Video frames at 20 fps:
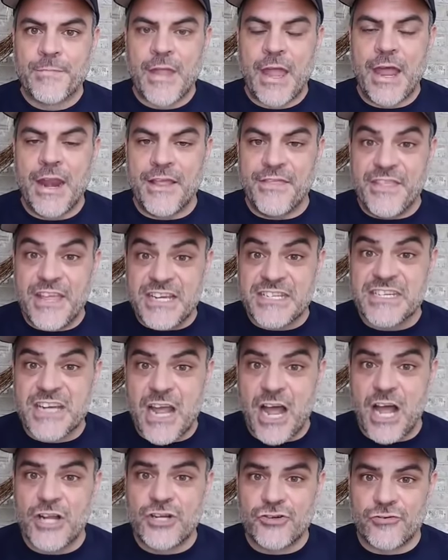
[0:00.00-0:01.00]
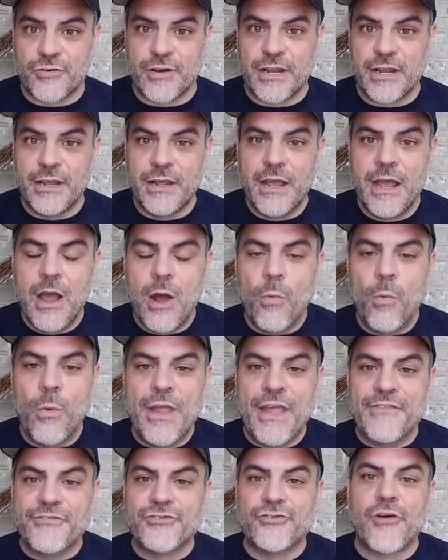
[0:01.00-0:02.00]
And in this country,
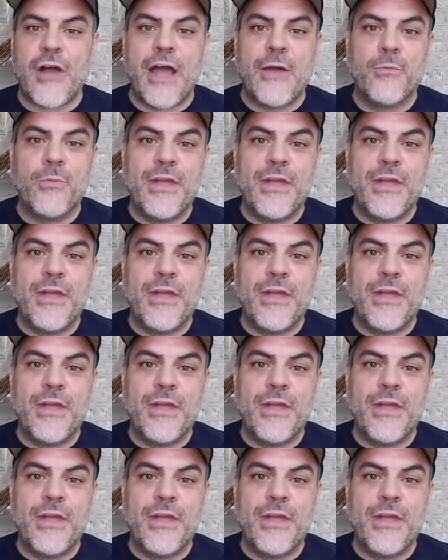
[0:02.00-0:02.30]
we have tried,